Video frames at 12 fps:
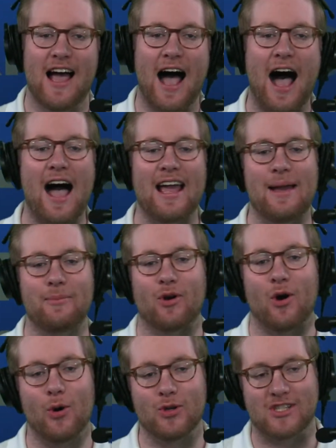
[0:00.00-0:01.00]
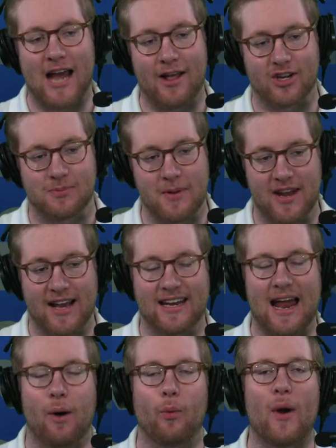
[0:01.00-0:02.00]
I am your host, Tyler Smith, and I
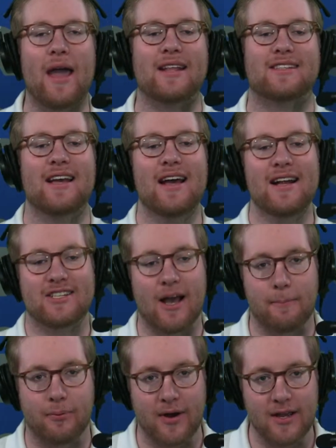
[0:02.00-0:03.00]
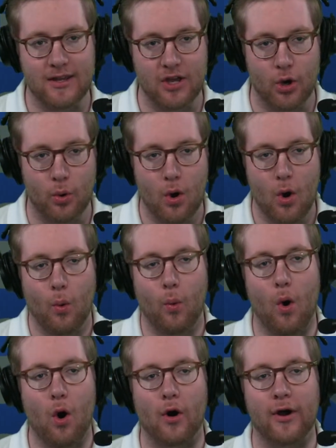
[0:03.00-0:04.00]
cannot wait to bring you
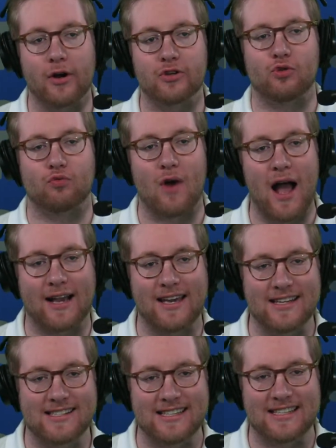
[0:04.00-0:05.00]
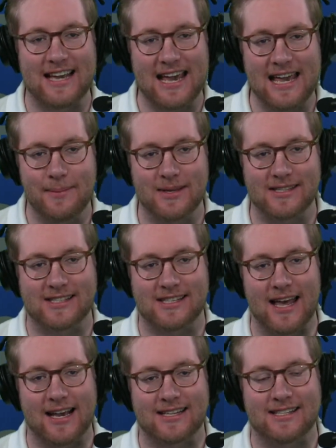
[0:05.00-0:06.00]
Warriors-Rockets Game
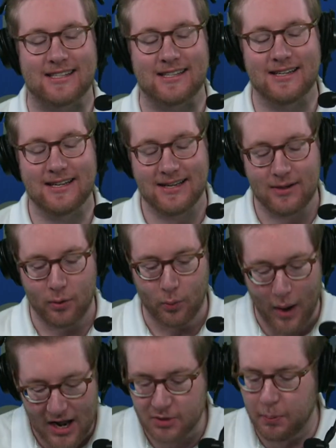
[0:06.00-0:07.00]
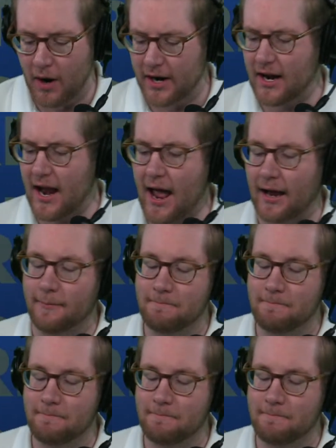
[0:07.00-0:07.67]
6 watch party today.